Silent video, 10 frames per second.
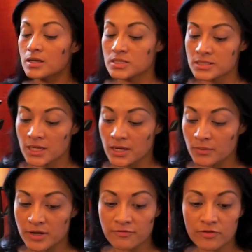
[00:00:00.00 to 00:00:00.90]
and just get it
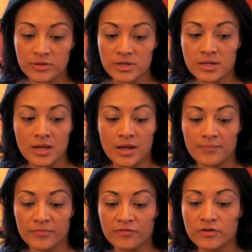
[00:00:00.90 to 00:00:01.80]
ready for the
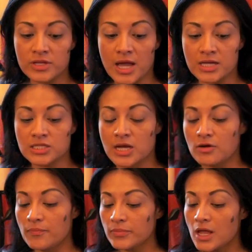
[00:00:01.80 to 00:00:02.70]

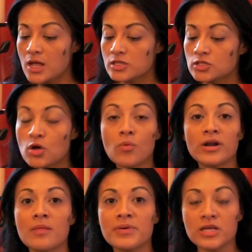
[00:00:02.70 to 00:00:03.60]
eyeshadow. So
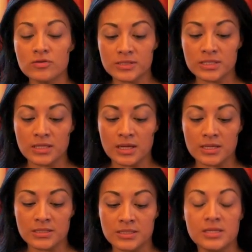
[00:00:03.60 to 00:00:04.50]
what I'll be using
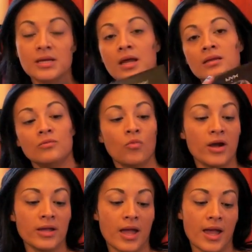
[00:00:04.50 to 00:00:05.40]
is the
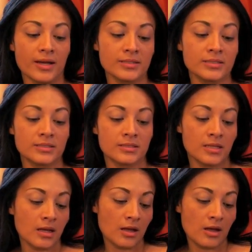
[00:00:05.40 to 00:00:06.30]
NYX
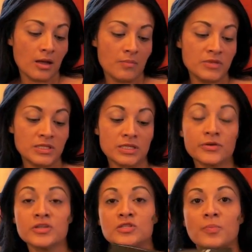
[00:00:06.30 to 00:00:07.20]

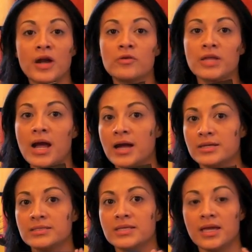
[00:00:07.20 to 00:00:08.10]
Mysterious Brown
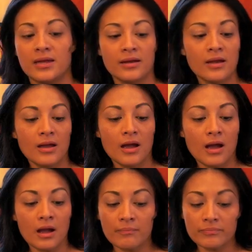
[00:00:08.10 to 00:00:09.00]
Eyes Kit.
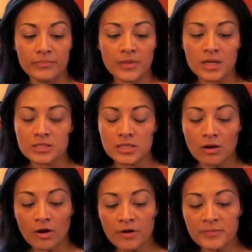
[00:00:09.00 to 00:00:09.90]

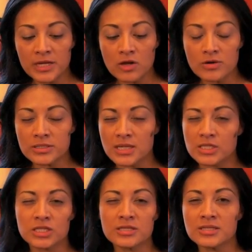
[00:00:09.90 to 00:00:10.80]
Her video is
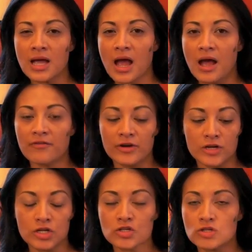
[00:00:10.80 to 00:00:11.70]
that she doesn't have her
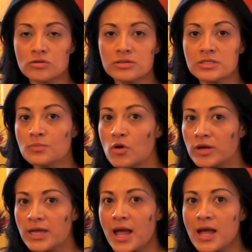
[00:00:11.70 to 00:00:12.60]
usual
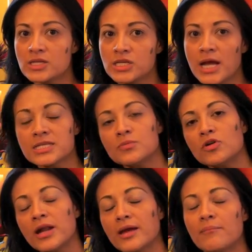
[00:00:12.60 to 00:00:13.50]
smoky eye. She has
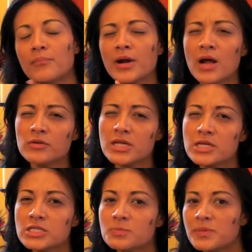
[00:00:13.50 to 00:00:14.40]
more like a
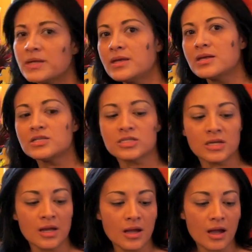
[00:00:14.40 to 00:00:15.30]
brownish, pinkish
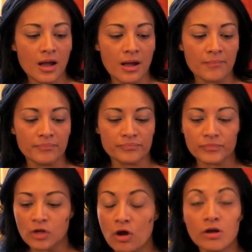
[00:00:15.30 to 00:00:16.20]

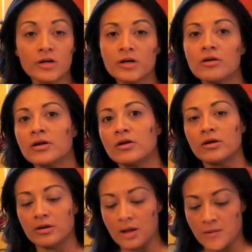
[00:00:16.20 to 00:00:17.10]
color on
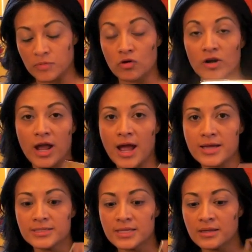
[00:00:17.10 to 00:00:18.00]
her
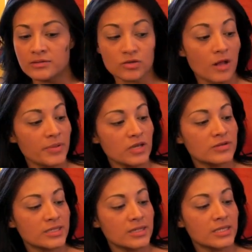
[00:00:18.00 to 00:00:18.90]
eyes, and so I'll be
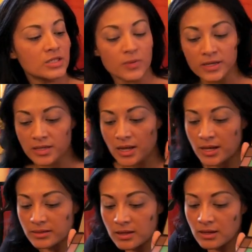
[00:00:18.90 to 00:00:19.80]
using this one.
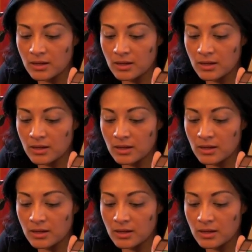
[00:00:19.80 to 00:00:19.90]
And